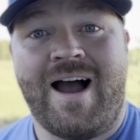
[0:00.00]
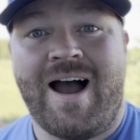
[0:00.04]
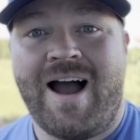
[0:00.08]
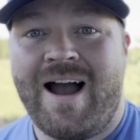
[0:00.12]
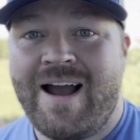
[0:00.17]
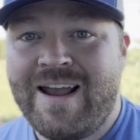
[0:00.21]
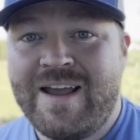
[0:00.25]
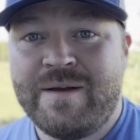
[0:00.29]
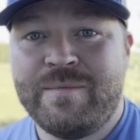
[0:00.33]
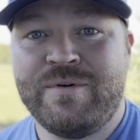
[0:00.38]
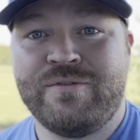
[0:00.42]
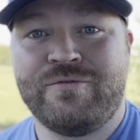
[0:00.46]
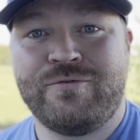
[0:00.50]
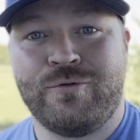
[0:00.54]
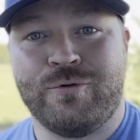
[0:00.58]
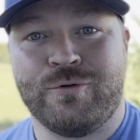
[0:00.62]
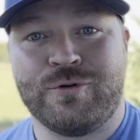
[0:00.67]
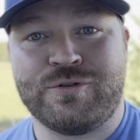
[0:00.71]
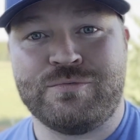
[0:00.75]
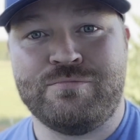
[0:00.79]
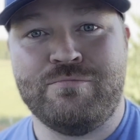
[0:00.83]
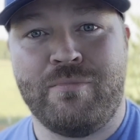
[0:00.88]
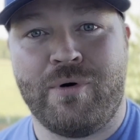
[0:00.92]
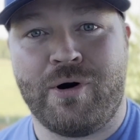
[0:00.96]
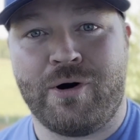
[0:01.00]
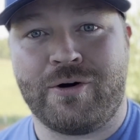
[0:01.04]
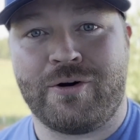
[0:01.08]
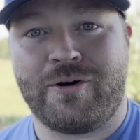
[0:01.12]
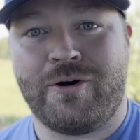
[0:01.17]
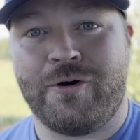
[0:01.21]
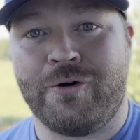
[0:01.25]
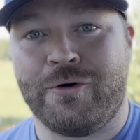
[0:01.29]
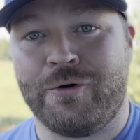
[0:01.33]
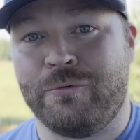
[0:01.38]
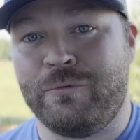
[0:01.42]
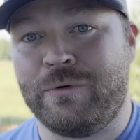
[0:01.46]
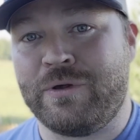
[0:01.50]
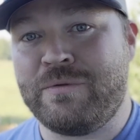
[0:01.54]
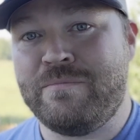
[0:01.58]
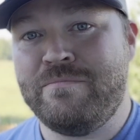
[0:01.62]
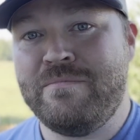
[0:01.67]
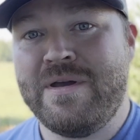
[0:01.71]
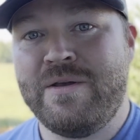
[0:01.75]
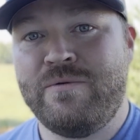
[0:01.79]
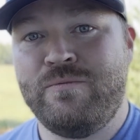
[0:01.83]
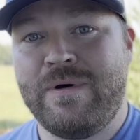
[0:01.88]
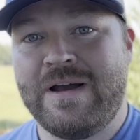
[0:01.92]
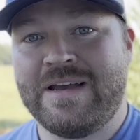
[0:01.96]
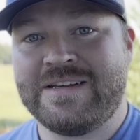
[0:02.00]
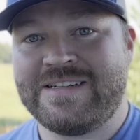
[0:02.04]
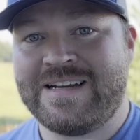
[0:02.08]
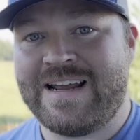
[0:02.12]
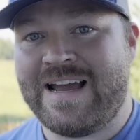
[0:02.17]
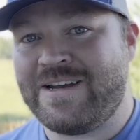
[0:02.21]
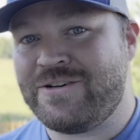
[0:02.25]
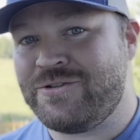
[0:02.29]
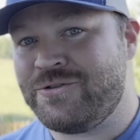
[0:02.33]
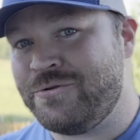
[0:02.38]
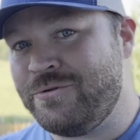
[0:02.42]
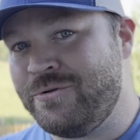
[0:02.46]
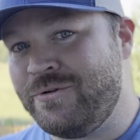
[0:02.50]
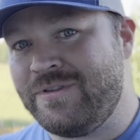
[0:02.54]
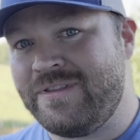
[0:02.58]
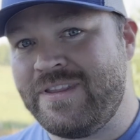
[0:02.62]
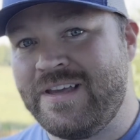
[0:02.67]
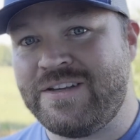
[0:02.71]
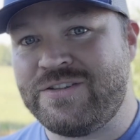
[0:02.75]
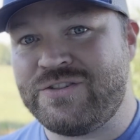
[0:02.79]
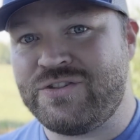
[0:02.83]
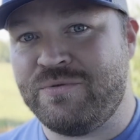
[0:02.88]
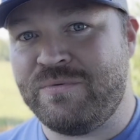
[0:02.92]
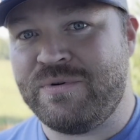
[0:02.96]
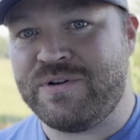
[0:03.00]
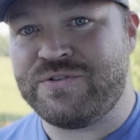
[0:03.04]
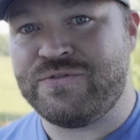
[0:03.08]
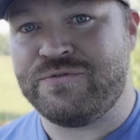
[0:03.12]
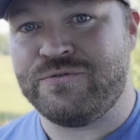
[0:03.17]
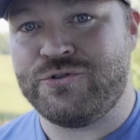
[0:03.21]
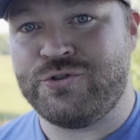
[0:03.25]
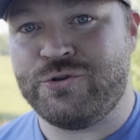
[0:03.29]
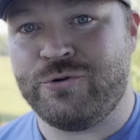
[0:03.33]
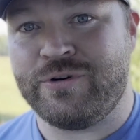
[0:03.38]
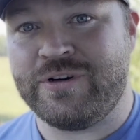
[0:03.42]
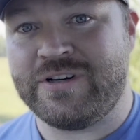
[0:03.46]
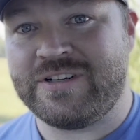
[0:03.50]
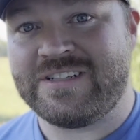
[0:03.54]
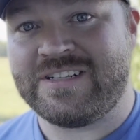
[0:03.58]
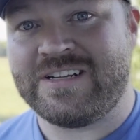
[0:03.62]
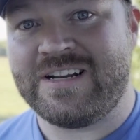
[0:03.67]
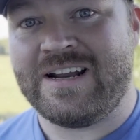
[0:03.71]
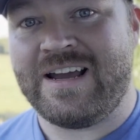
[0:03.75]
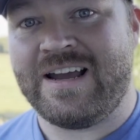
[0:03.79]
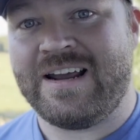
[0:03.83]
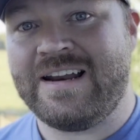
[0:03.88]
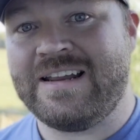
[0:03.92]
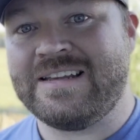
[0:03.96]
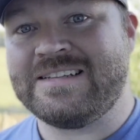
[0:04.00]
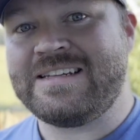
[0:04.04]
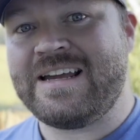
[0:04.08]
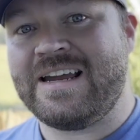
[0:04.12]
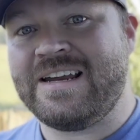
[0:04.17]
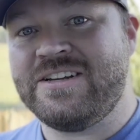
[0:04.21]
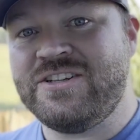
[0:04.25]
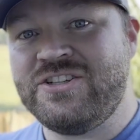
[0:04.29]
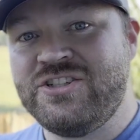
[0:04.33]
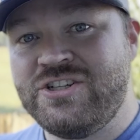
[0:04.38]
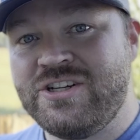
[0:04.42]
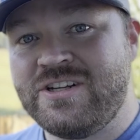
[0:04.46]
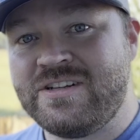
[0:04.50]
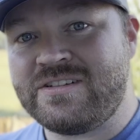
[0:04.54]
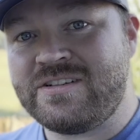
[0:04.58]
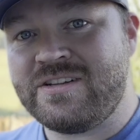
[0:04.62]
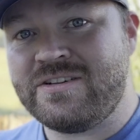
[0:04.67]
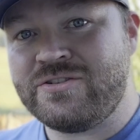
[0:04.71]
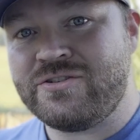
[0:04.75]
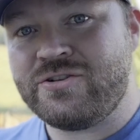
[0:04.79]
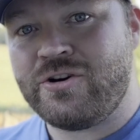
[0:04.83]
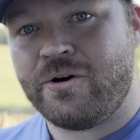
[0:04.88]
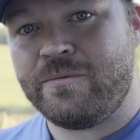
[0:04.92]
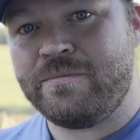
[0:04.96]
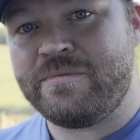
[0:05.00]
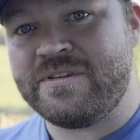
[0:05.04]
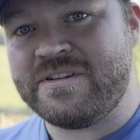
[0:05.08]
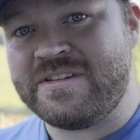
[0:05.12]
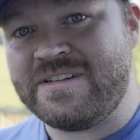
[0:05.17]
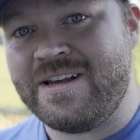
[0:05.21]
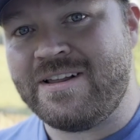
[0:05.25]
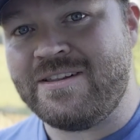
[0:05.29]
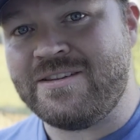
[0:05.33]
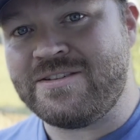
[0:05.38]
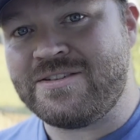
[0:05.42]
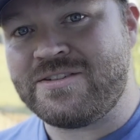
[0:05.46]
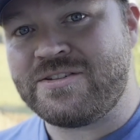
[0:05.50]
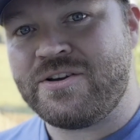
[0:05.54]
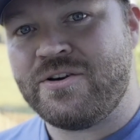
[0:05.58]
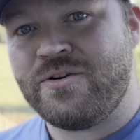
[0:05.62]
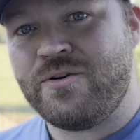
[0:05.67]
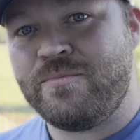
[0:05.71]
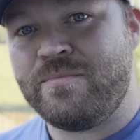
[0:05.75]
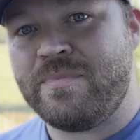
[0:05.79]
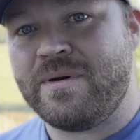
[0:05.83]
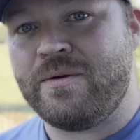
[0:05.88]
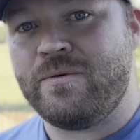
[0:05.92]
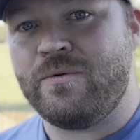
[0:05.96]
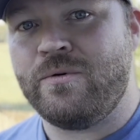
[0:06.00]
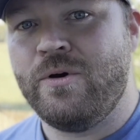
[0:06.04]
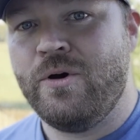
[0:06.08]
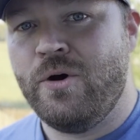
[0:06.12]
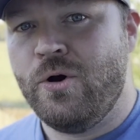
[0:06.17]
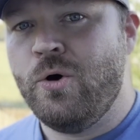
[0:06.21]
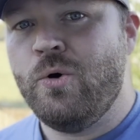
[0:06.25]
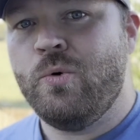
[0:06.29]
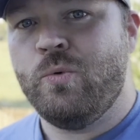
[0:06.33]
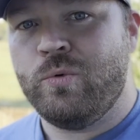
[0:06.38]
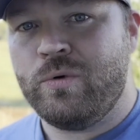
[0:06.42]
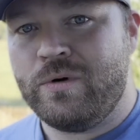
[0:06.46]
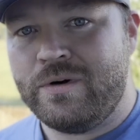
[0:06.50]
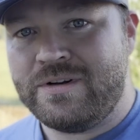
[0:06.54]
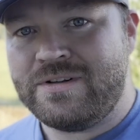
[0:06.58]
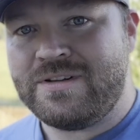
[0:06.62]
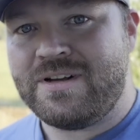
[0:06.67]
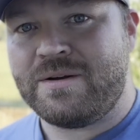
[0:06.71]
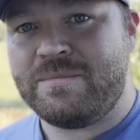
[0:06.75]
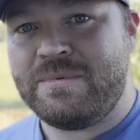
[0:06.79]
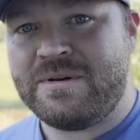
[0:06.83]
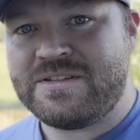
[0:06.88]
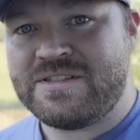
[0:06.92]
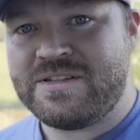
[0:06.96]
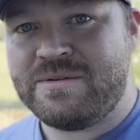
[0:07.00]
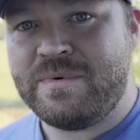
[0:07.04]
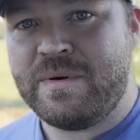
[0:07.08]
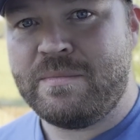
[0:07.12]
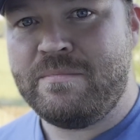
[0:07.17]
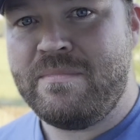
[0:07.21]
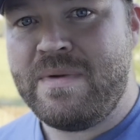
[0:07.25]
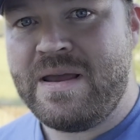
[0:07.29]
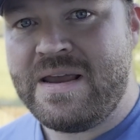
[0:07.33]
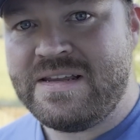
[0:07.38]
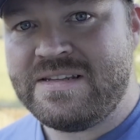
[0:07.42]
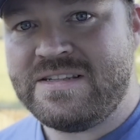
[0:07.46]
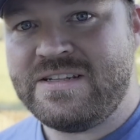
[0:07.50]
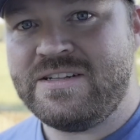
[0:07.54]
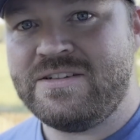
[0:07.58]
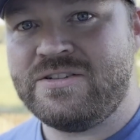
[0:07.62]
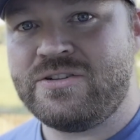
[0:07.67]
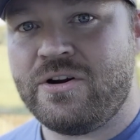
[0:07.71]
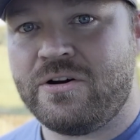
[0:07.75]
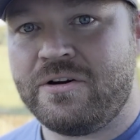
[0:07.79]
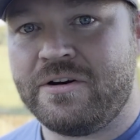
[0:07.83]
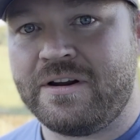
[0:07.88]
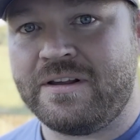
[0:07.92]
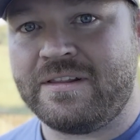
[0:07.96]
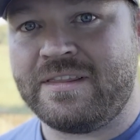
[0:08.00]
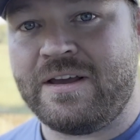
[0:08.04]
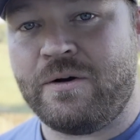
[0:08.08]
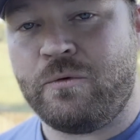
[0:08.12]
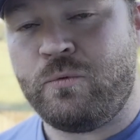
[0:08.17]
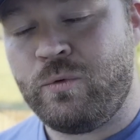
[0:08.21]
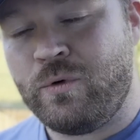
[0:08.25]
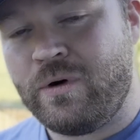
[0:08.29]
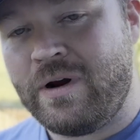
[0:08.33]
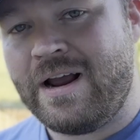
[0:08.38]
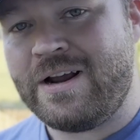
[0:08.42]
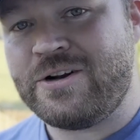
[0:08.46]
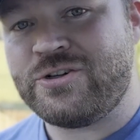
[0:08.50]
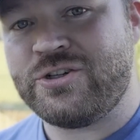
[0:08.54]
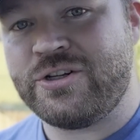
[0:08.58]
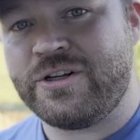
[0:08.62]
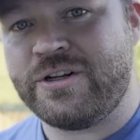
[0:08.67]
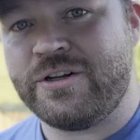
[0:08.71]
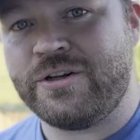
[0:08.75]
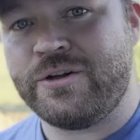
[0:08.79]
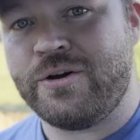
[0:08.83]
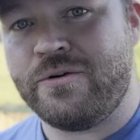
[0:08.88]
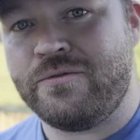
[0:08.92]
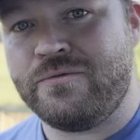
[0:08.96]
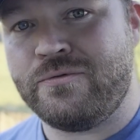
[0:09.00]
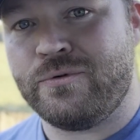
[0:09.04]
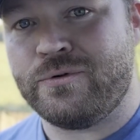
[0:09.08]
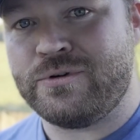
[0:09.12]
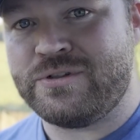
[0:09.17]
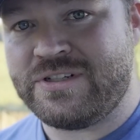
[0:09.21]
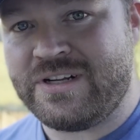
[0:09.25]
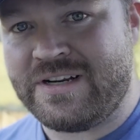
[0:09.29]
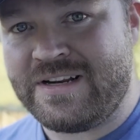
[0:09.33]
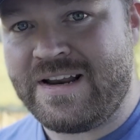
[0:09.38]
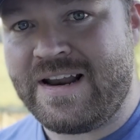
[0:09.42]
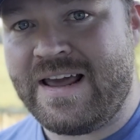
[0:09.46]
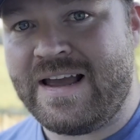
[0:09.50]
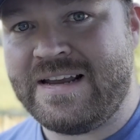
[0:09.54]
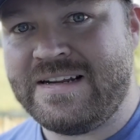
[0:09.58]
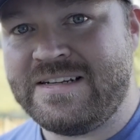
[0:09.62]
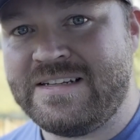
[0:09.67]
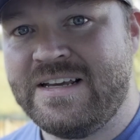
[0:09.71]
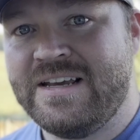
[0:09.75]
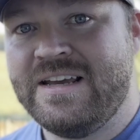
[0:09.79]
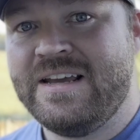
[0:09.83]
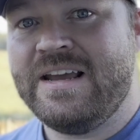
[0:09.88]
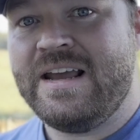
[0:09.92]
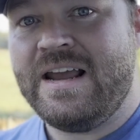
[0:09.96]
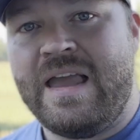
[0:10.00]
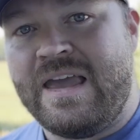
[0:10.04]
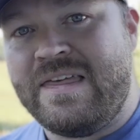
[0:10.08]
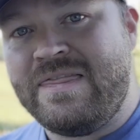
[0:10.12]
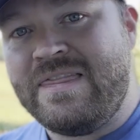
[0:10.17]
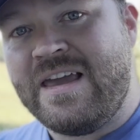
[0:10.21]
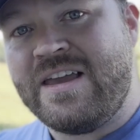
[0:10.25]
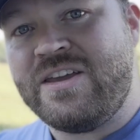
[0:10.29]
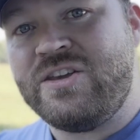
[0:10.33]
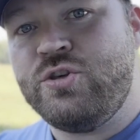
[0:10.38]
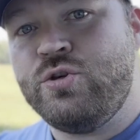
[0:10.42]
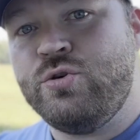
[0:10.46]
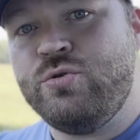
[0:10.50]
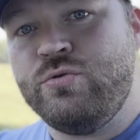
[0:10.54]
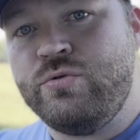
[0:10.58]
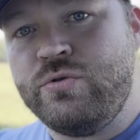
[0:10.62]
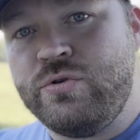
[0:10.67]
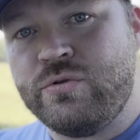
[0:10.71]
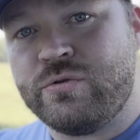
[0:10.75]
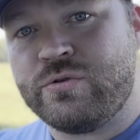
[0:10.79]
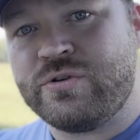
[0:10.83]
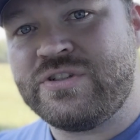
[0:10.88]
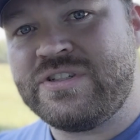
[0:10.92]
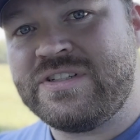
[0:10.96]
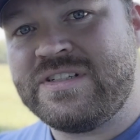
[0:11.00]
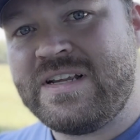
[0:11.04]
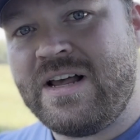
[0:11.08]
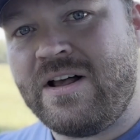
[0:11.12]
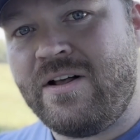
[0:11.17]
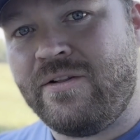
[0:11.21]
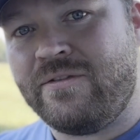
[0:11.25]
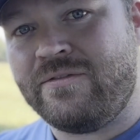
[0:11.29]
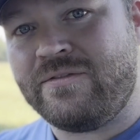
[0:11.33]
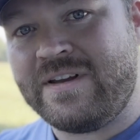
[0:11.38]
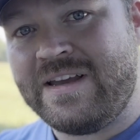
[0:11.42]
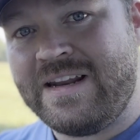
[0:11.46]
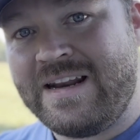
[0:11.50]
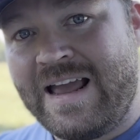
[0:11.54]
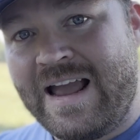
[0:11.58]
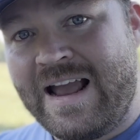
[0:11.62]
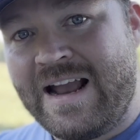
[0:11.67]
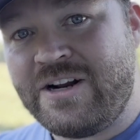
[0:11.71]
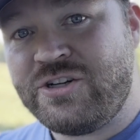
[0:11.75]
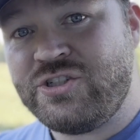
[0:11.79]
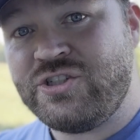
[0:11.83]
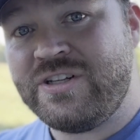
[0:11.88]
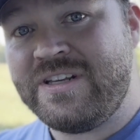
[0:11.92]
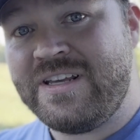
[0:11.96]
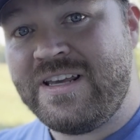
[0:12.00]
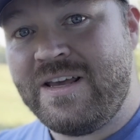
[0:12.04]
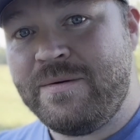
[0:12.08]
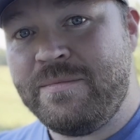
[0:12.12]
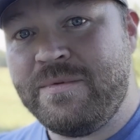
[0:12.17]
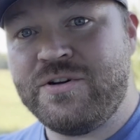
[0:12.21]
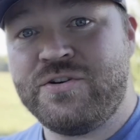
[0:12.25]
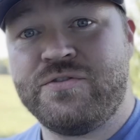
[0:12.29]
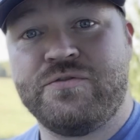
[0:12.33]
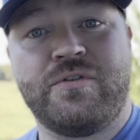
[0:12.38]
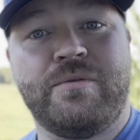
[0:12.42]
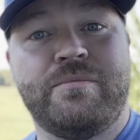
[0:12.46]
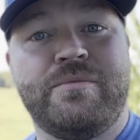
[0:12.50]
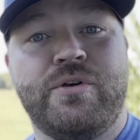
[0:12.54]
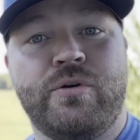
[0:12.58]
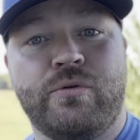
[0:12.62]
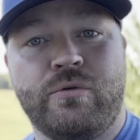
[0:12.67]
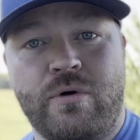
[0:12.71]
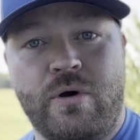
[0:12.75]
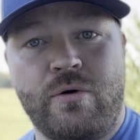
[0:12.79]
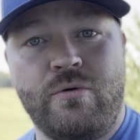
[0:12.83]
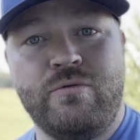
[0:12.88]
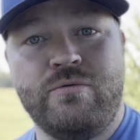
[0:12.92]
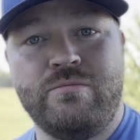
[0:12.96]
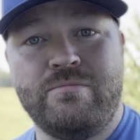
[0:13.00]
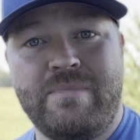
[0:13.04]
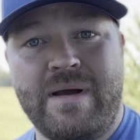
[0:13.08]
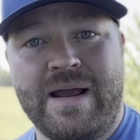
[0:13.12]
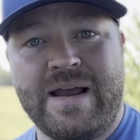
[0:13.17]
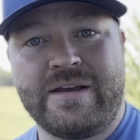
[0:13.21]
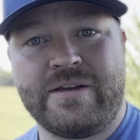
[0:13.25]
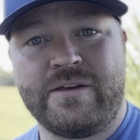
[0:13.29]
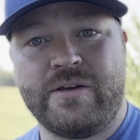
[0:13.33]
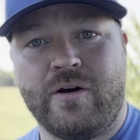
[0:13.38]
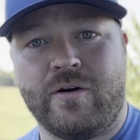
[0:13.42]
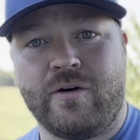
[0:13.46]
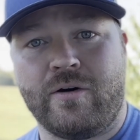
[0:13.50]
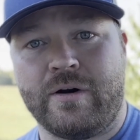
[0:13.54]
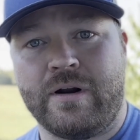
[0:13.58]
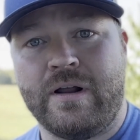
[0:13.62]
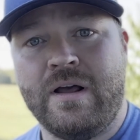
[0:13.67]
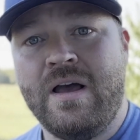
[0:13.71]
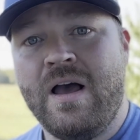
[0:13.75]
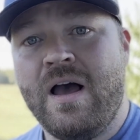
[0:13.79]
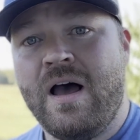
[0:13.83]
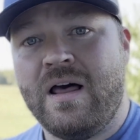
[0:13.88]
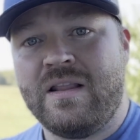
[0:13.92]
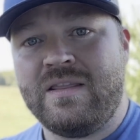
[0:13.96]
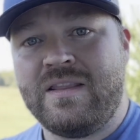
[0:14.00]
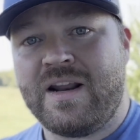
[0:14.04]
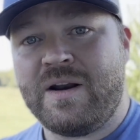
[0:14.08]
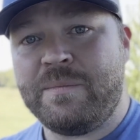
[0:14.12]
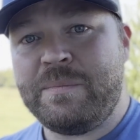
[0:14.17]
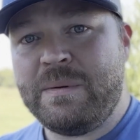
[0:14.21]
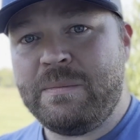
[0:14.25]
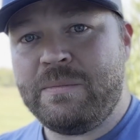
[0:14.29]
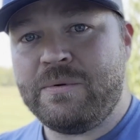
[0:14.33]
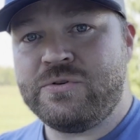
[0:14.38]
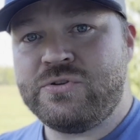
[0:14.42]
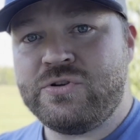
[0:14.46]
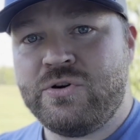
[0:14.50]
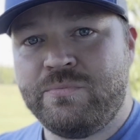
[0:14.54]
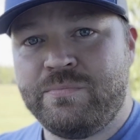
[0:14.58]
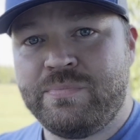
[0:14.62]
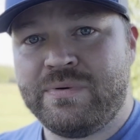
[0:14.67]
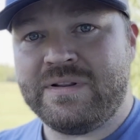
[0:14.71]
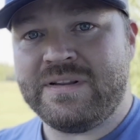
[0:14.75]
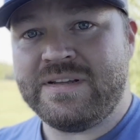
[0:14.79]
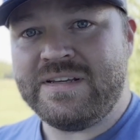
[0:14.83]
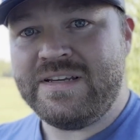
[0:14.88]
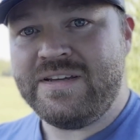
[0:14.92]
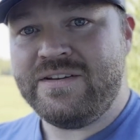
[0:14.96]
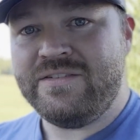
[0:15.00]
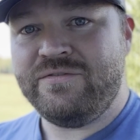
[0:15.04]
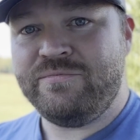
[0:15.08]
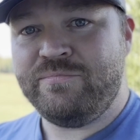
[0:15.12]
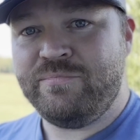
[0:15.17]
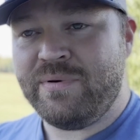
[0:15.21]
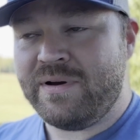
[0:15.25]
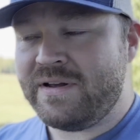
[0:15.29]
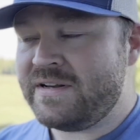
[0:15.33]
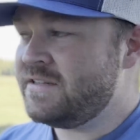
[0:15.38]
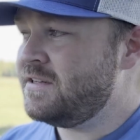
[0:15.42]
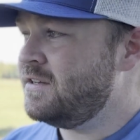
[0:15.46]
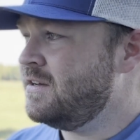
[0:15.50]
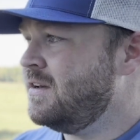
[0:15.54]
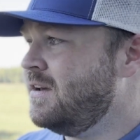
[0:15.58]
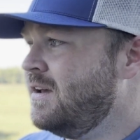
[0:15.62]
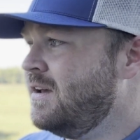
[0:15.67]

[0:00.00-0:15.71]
I am, of course, Mark Carter with Midwest Astro, and thanks so much for joining us tonight as I just untarped the telescope, and we're going to talk about some amazing target that we're actually going to go for tonight, and that you yourself can actually image from your own backyard. A lot of people don't believe, but